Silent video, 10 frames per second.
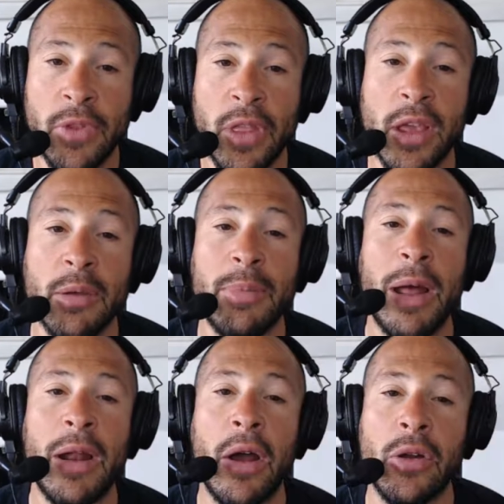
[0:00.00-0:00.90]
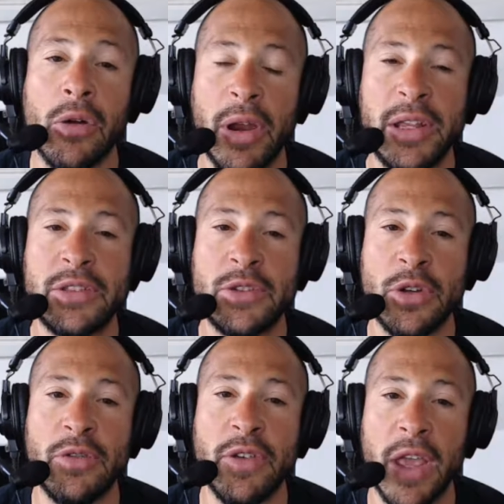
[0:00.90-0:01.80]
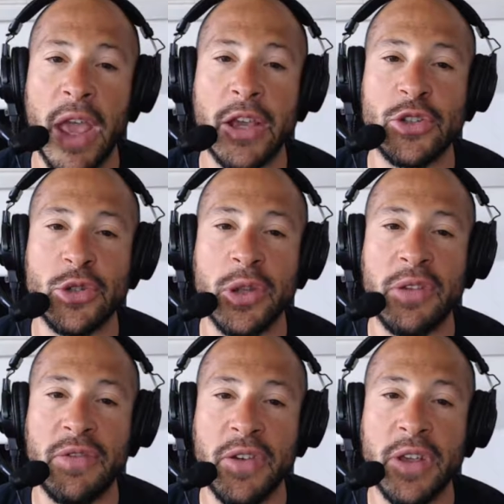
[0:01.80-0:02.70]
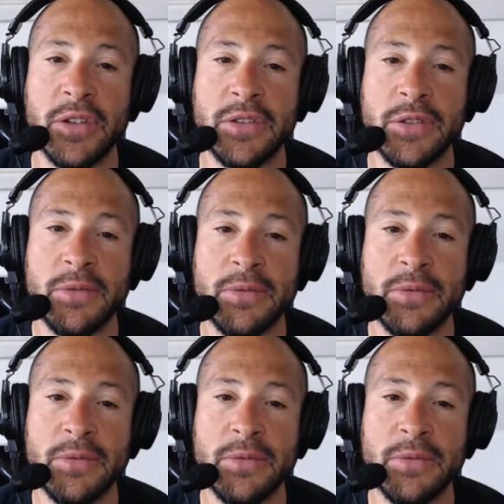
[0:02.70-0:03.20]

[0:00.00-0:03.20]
Think about how great serving actually feels.